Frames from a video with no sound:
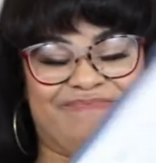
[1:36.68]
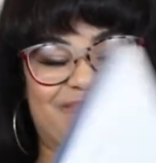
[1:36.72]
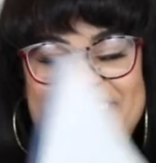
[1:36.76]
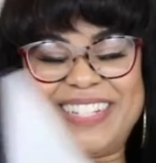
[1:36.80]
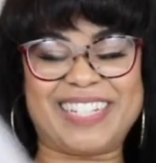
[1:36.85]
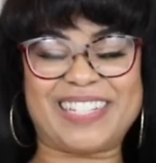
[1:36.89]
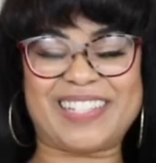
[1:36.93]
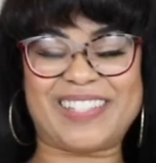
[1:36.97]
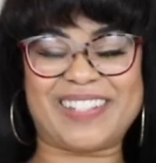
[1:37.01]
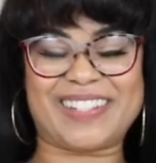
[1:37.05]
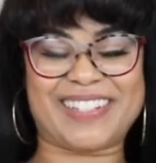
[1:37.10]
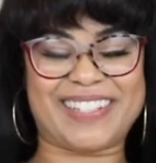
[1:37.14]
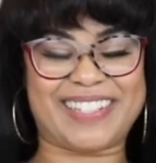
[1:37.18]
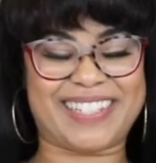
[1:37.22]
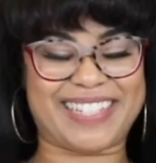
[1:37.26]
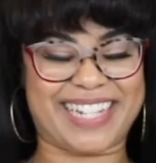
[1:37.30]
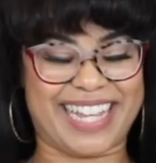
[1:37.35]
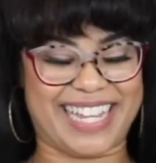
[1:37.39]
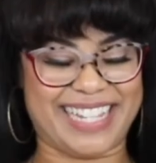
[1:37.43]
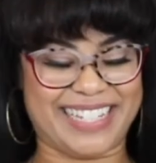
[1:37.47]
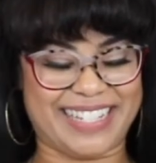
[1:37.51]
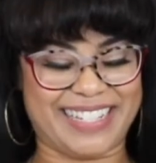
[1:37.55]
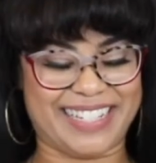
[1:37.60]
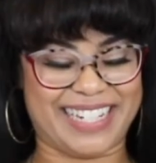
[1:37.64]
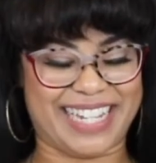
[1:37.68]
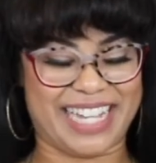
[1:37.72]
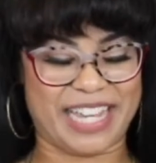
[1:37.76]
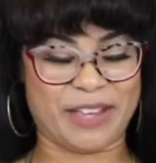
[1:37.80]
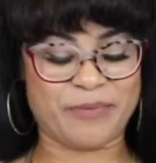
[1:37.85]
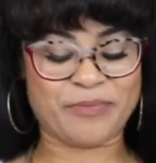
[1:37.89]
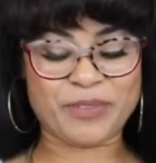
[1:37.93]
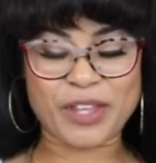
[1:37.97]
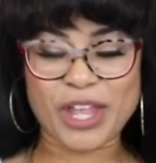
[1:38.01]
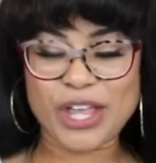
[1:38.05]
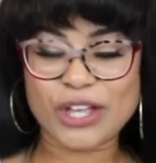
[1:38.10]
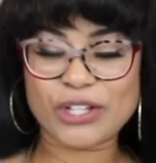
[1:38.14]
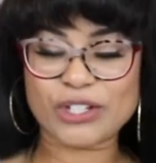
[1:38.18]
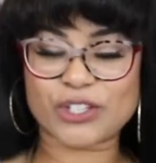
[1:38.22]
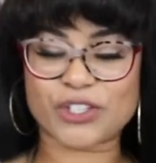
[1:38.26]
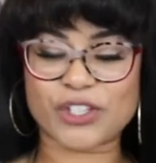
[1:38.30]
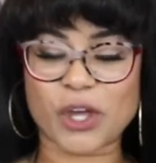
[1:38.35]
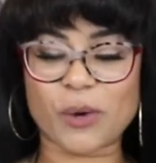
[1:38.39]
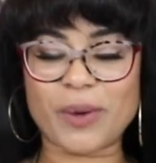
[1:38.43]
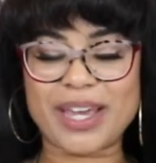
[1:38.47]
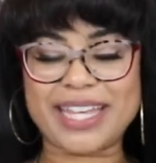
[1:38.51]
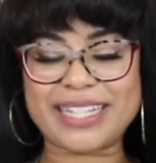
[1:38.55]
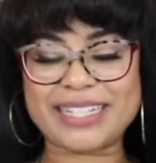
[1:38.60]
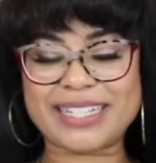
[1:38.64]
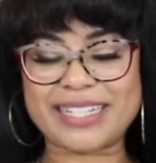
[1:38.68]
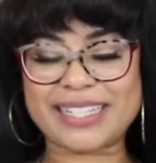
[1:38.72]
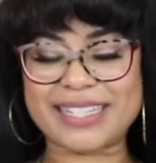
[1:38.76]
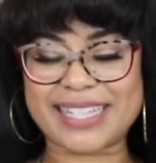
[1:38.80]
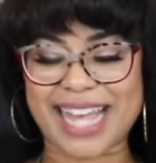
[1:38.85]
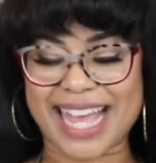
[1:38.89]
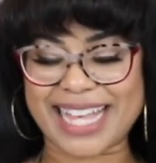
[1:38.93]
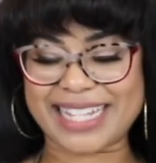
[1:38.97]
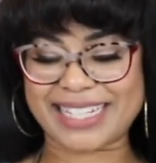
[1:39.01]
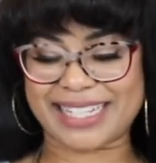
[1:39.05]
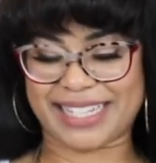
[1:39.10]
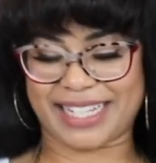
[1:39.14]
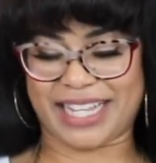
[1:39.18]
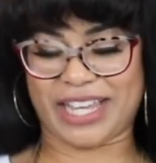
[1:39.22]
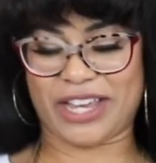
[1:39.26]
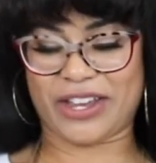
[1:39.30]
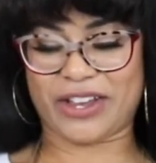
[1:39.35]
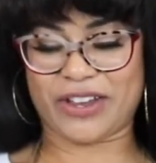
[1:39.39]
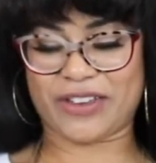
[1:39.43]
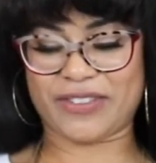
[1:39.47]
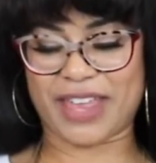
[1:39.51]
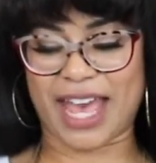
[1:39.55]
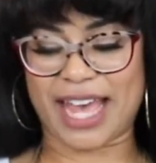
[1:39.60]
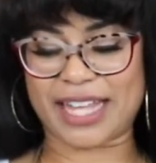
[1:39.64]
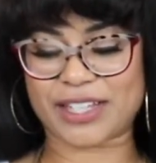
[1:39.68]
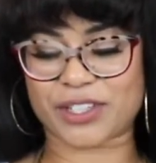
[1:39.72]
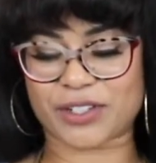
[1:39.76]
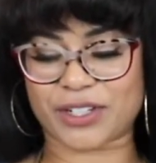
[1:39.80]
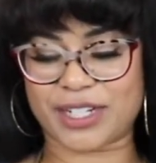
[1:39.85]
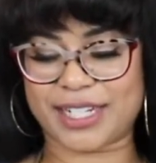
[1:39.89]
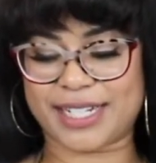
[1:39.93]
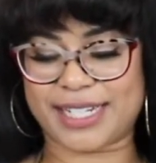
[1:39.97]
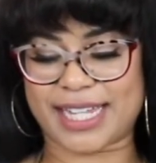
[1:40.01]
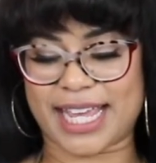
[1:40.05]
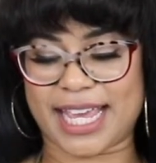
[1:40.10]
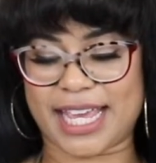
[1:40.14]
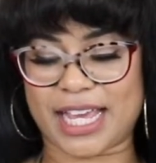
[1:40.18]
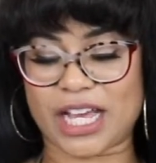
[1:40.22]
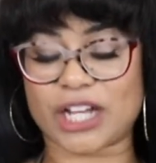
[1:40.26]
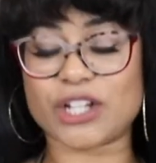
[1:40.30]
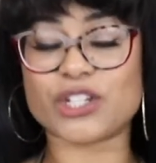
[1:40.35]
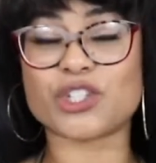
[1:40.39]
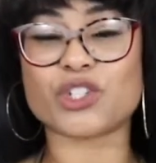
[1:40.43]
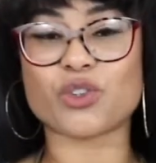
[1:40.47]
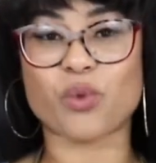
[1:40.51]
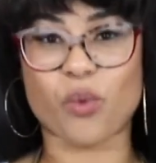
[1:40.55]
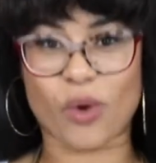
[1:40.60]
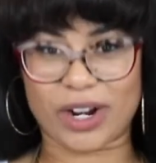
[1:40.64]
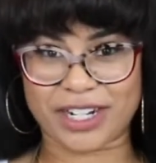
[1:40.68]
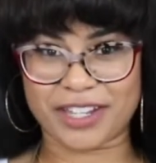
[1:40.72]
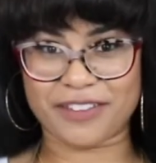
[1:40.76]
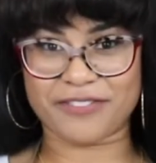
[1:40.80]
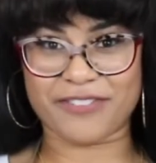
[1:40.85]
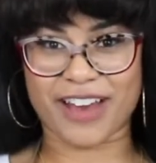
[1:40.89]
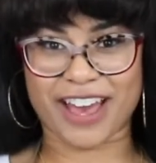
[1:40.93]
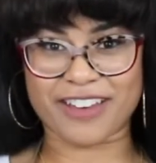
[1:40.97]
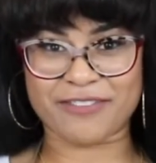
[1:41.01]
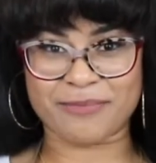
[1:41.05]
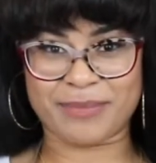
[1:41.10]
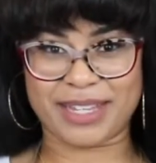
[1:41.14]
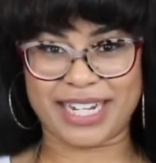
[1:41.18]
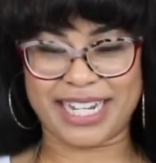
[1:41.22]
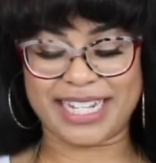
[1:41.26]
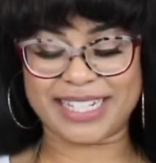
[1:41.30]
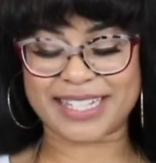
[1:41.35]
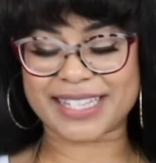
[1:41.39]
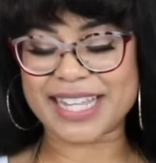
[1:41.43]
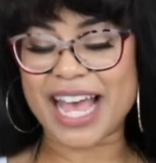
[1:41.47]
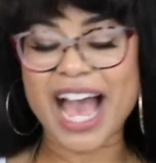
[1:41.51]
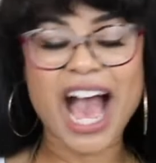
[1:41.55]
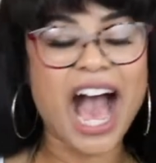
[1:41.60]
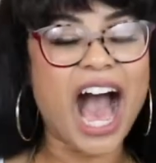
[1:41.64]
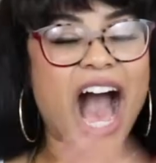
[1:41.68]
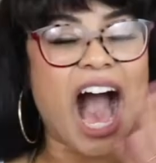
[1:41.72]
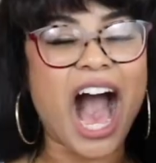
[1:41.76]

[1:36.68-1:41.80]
This looks tasty. So it says here that it's gonna take 25 minutes.